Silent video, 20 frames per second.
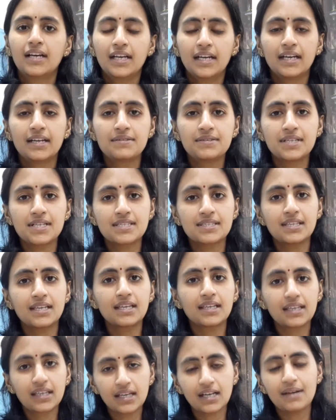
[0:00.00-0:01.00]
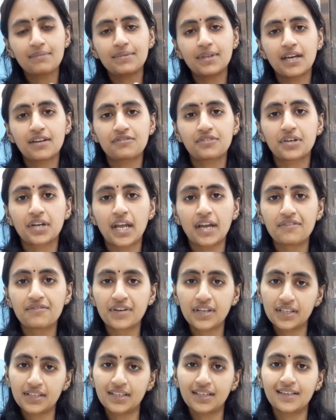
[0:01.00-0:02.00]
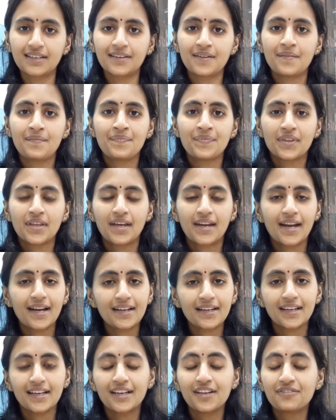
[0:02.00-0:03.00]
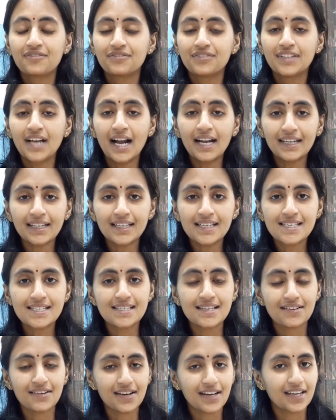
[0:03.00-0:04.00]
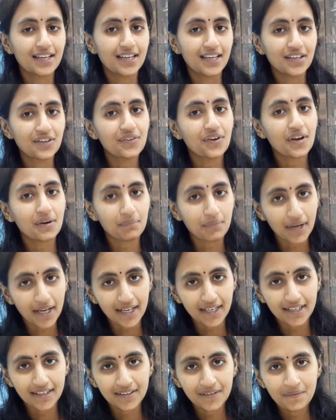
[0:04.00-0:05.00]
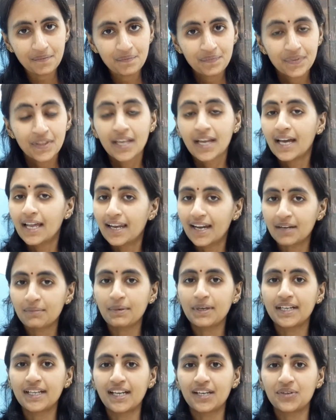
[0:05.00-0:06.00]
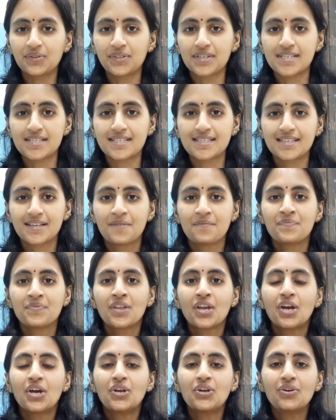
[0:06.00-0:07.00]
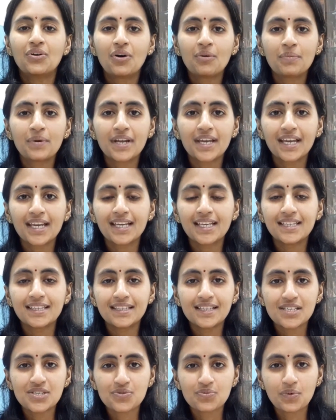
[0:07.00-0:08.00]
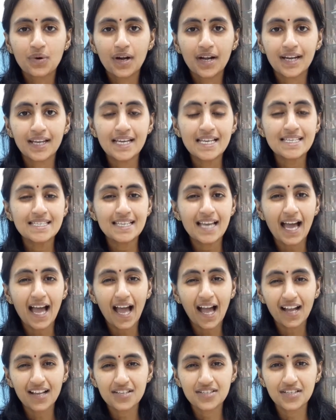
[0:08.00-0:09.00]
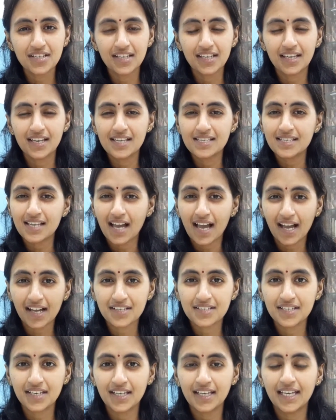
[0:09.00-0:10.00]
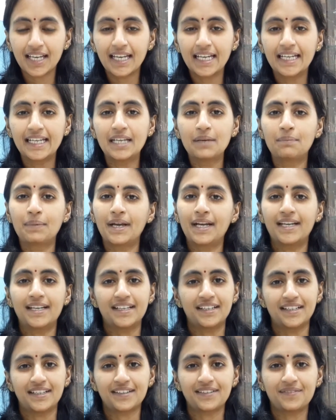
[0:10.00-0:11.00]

He's just thinking I'm there for everything, right? If that is running in your mind, let me tell you this: nobody in this world is actually independent,